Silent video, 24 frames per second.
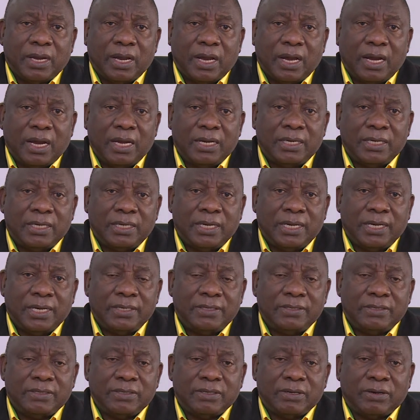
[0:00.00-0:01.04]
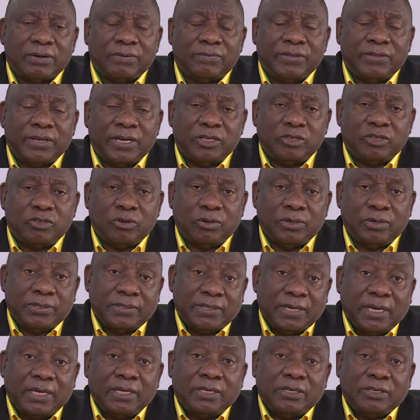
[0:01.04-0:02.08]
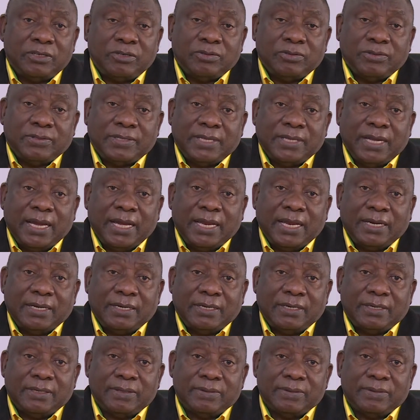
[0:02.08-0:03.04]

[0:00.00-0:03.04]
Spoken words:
candidates of their choice and to stand.